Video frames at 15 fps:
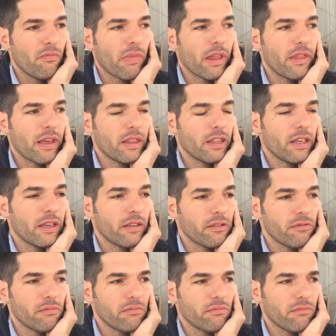But then
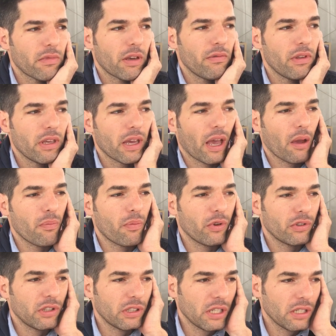maybe the
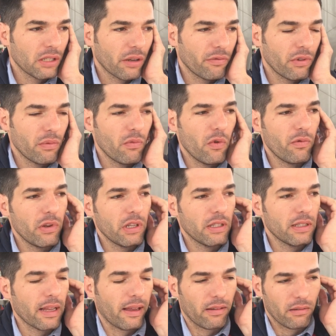hypothesis of the movie
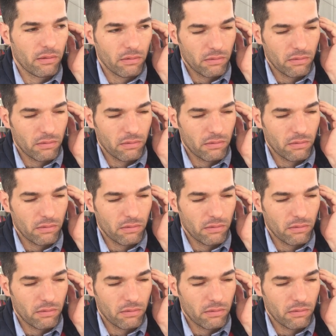is that